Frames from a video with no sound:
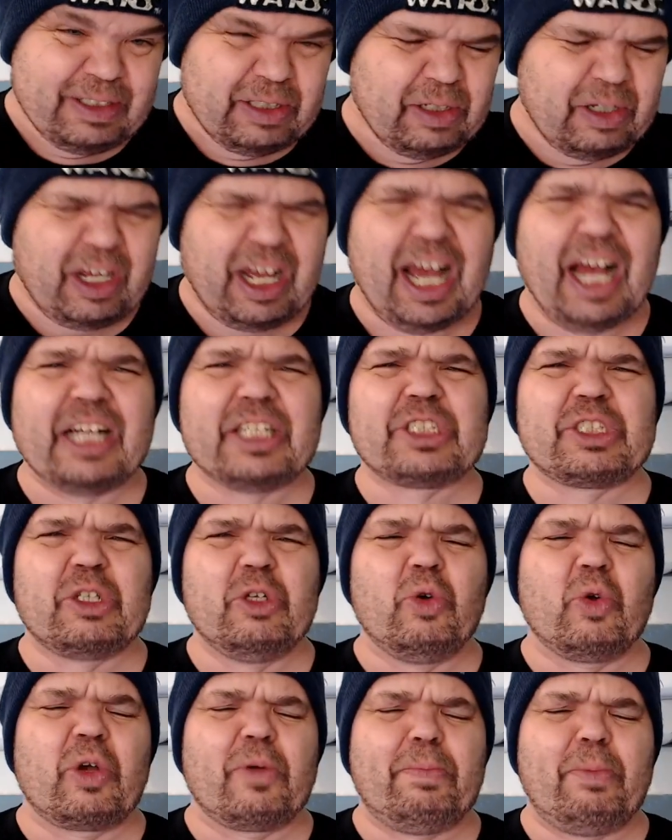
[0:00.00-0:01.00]
as
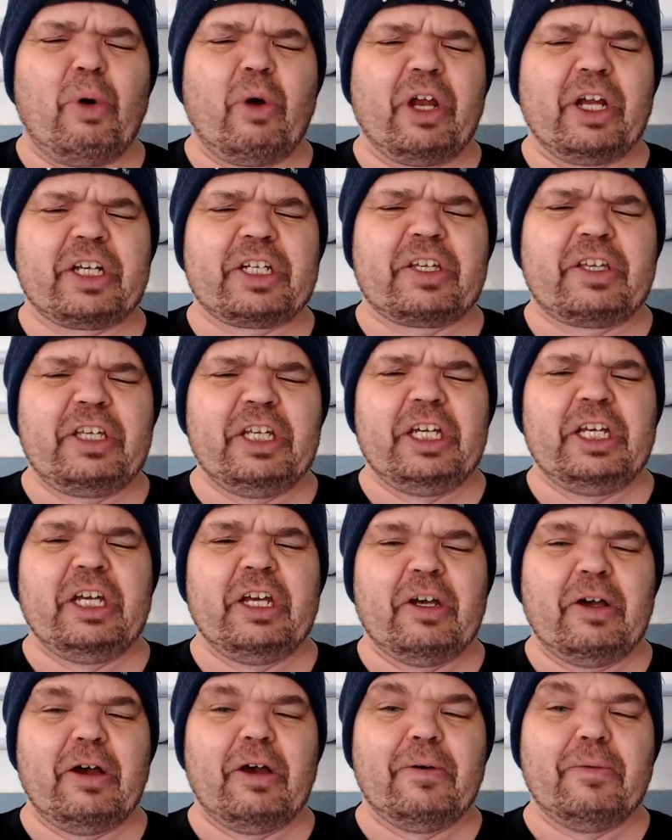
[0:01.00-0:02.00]
Luke put it, the
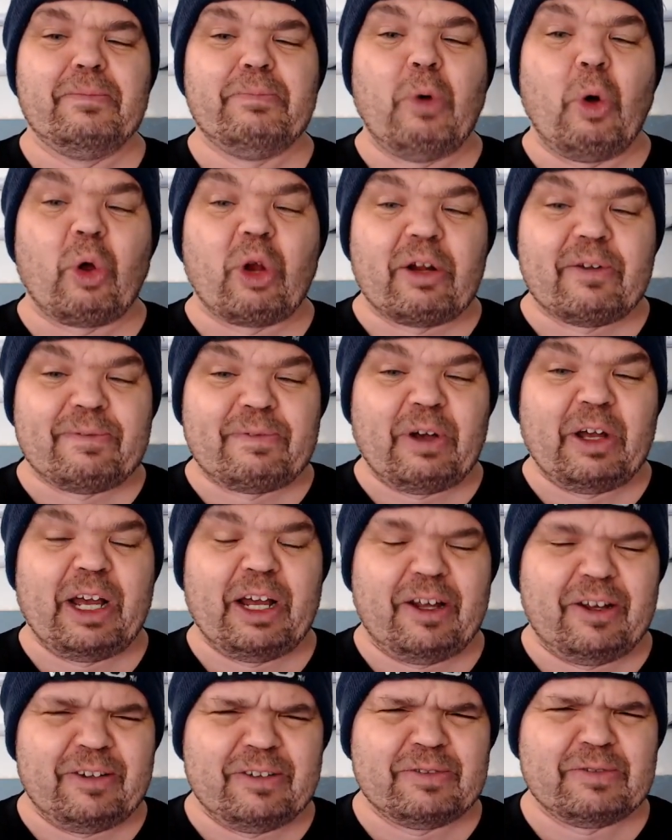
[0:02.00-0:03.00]

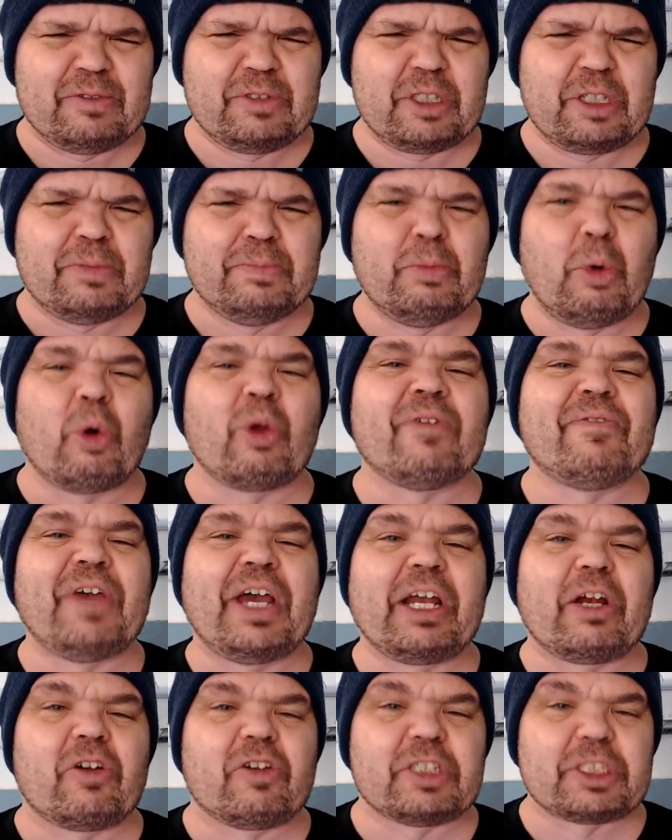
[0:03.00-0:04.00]

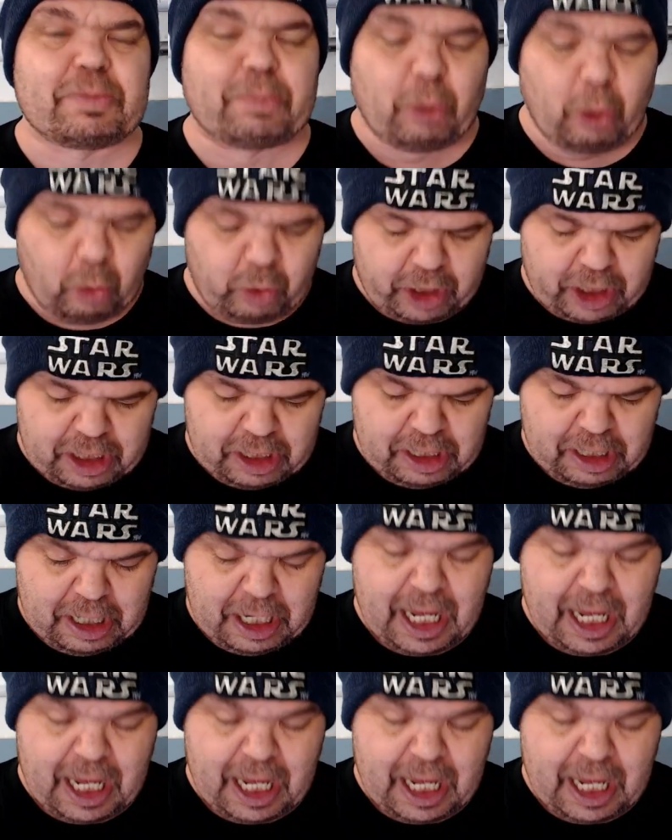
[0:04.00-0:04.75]
motivator is broken.